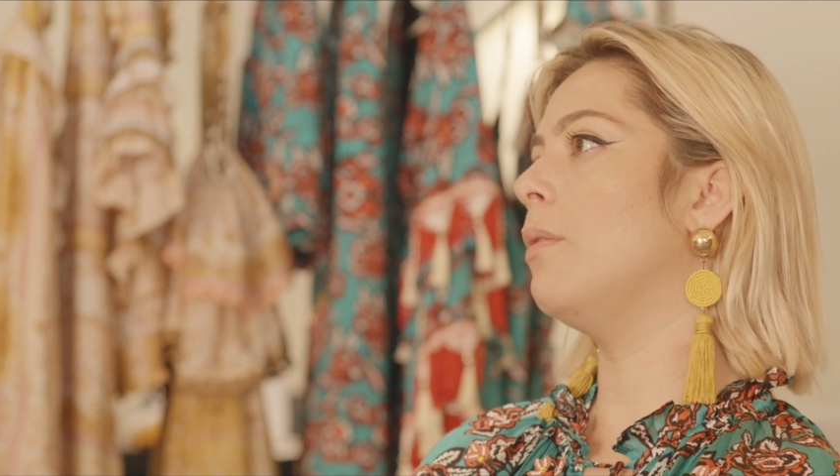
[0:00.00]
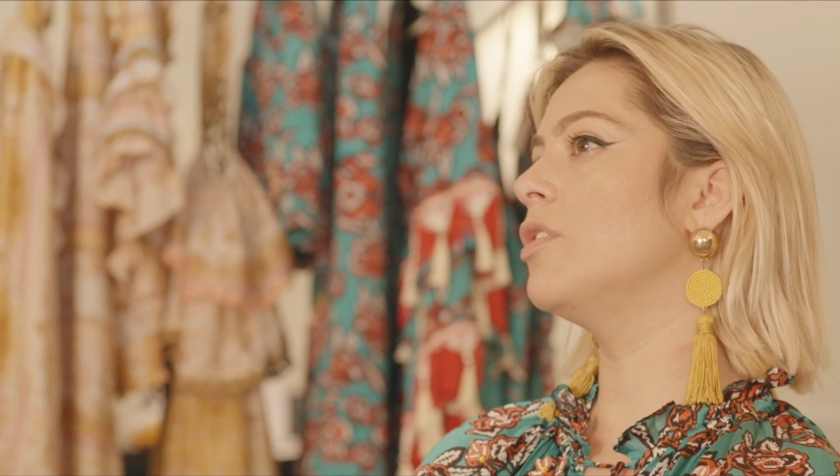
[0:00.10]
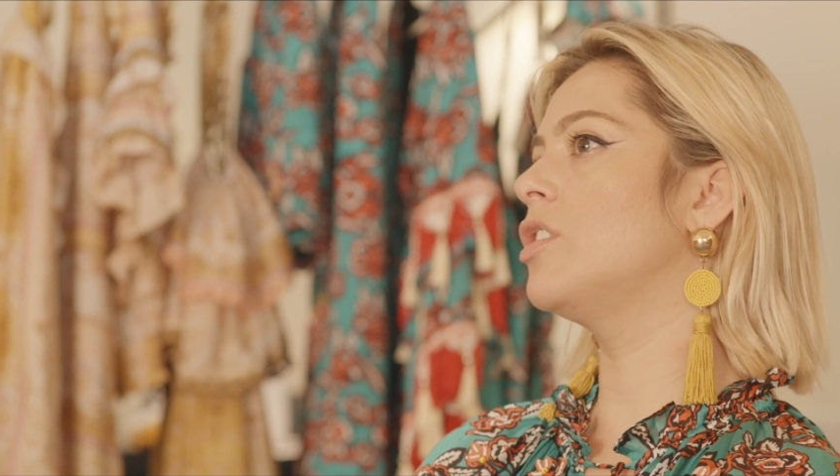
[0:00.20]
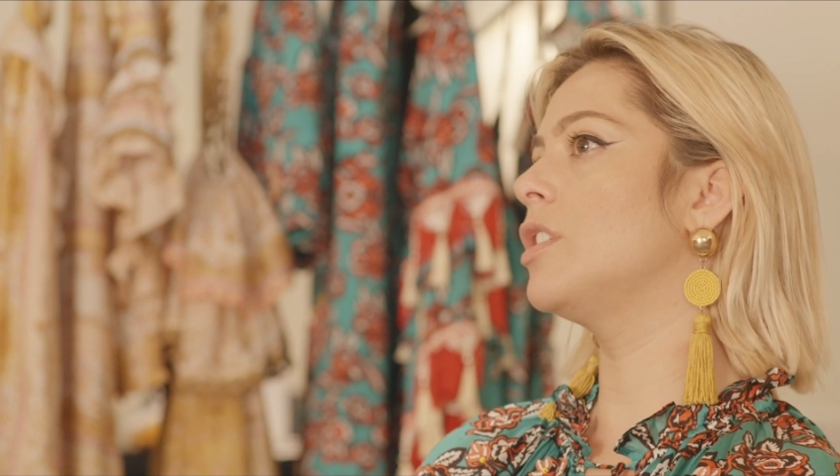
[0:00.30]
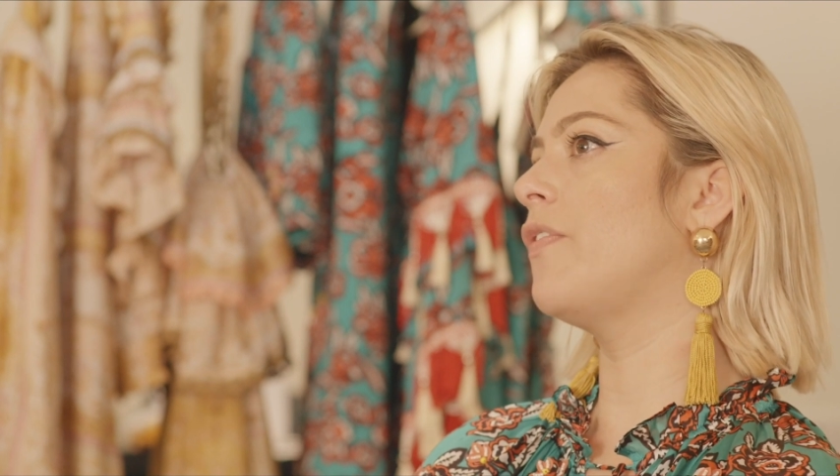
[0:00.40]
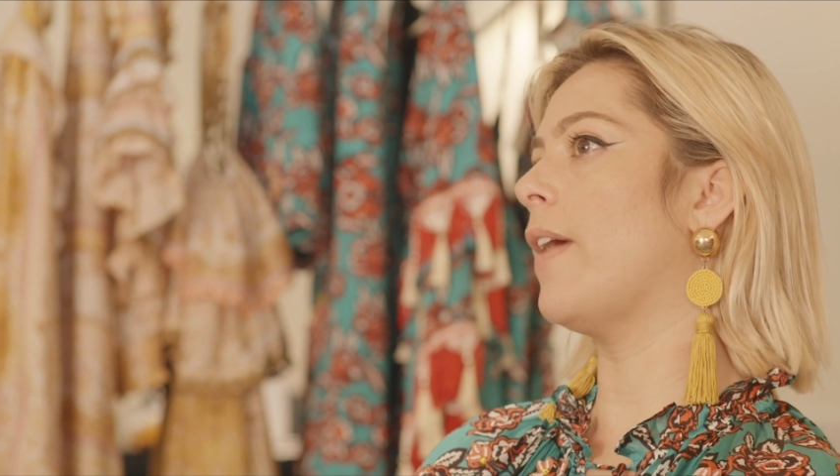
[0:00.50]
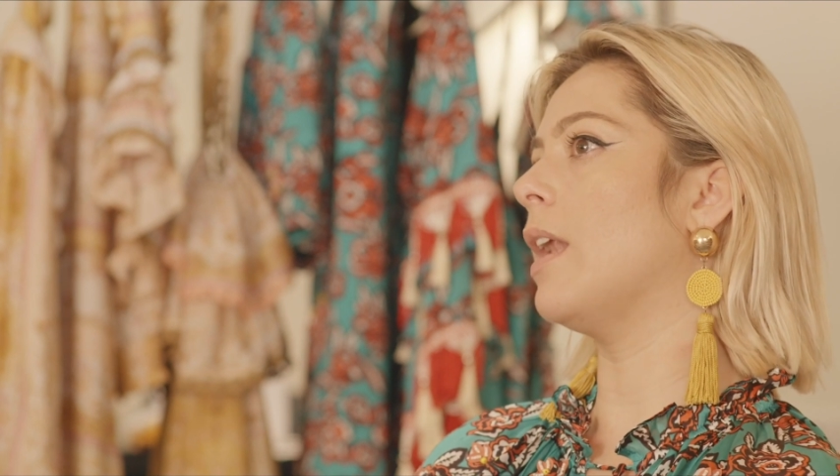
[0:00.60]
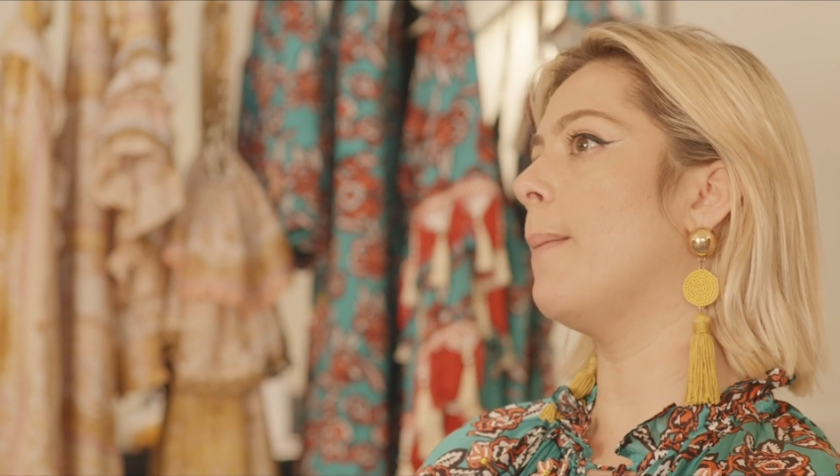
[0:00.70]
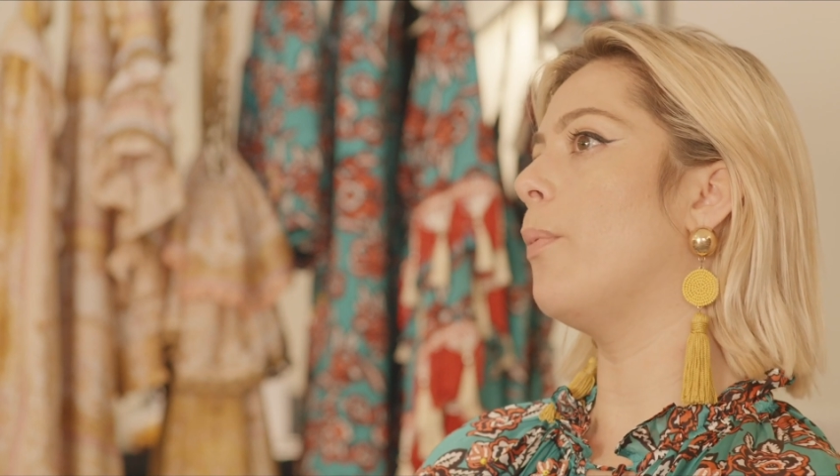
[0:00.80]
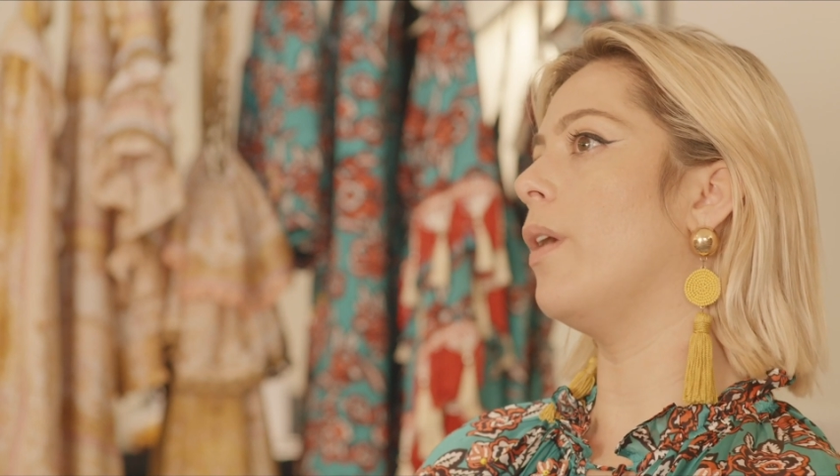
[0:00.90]
was just fed
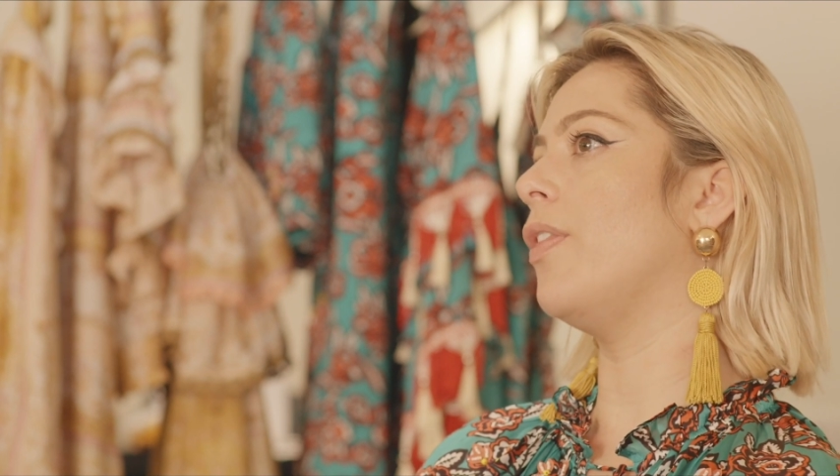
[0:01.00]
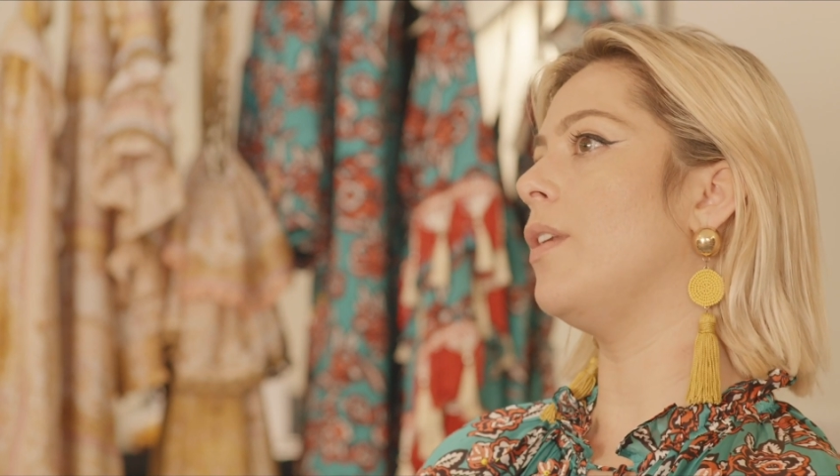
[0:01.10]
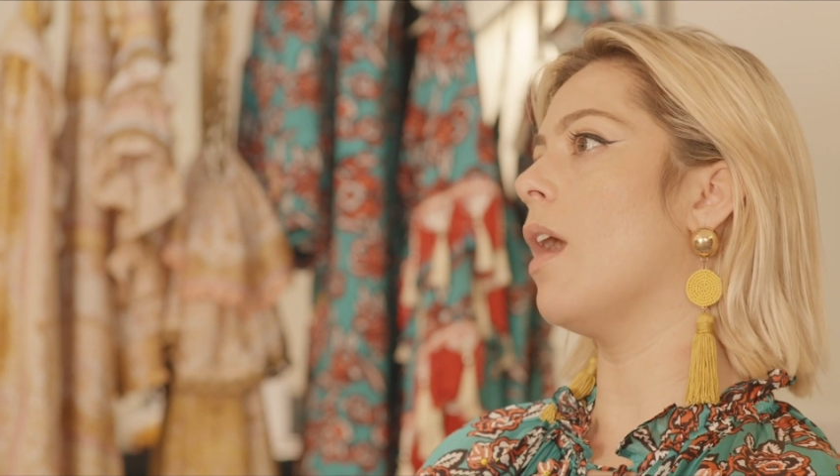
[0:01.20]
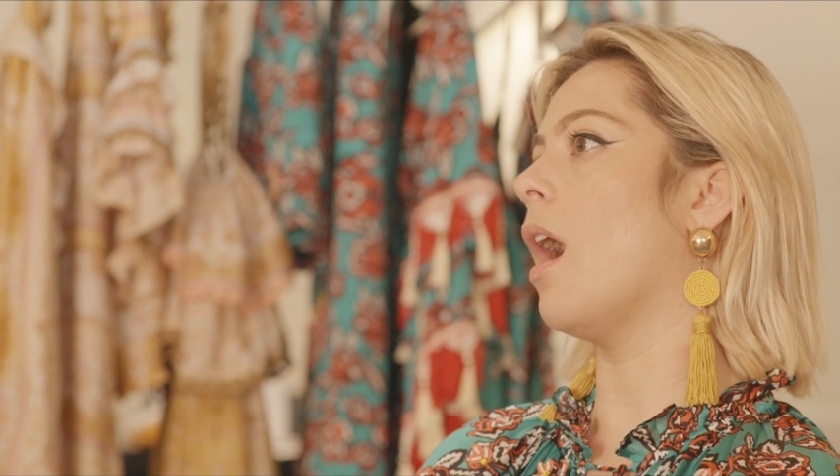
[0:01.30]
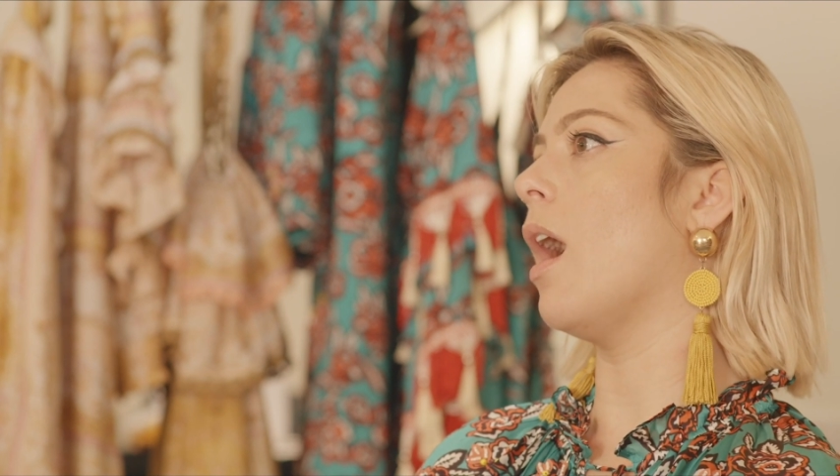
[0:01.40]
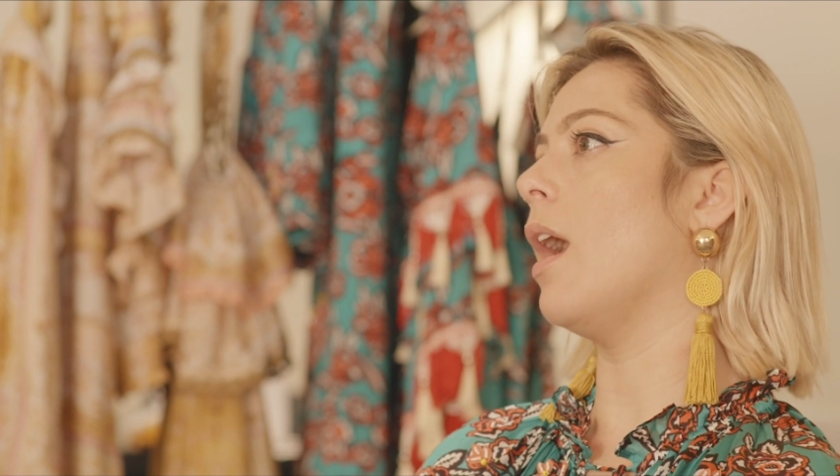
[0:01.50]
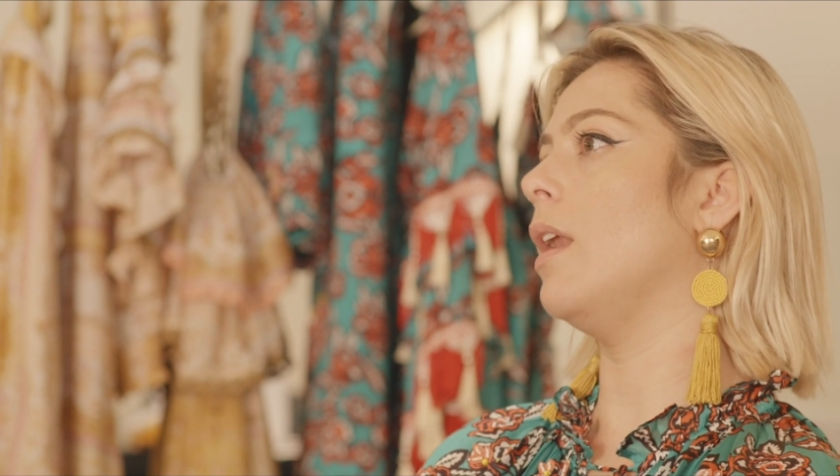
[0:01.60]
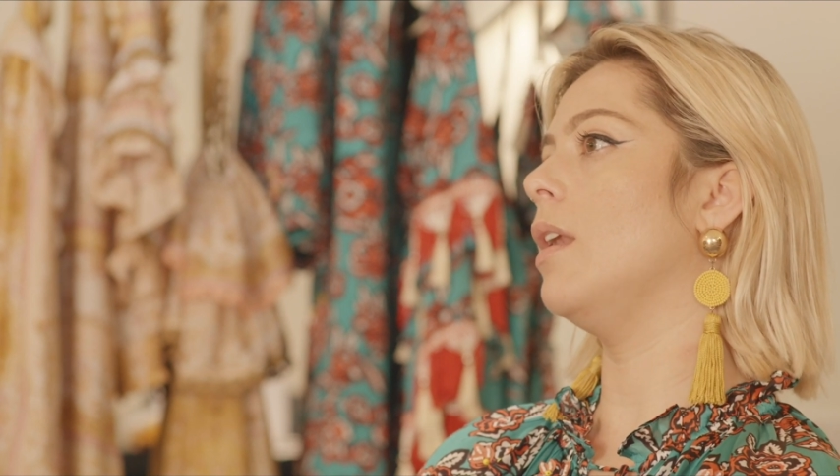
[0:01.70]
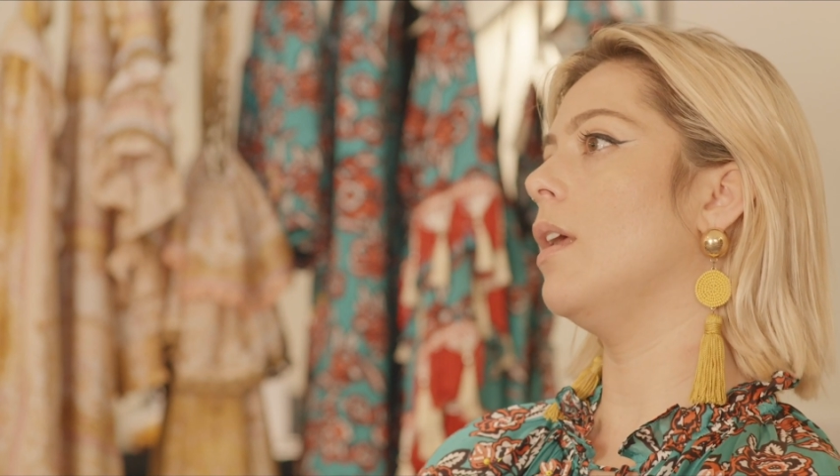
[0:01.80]
up with not